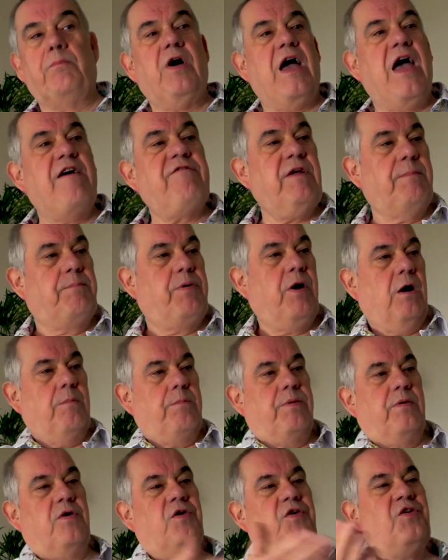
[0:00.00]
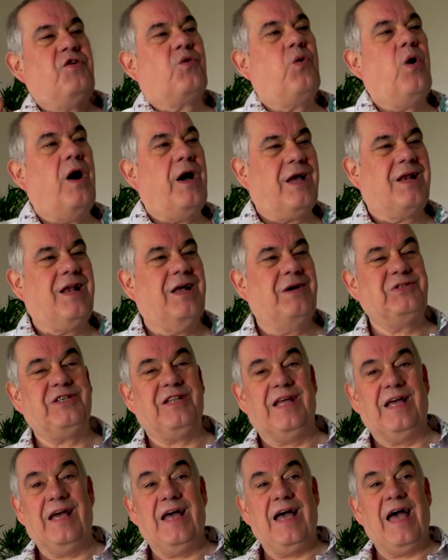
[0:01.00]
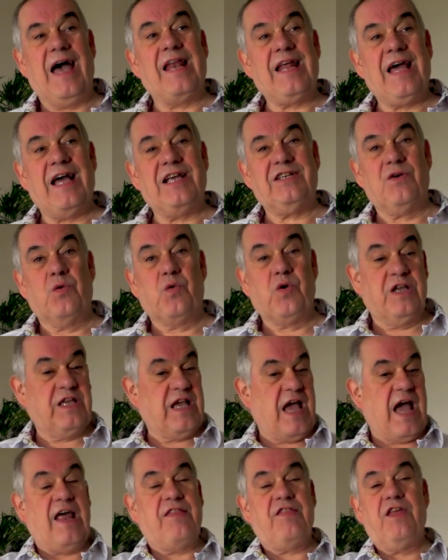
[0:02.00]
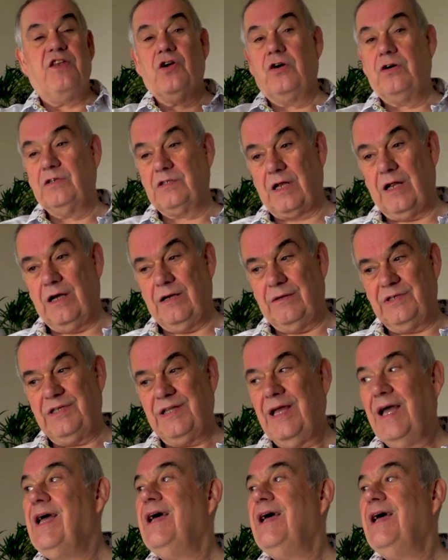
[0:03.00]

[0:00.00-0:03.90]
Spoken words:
but every pub quite close there had the doors closed.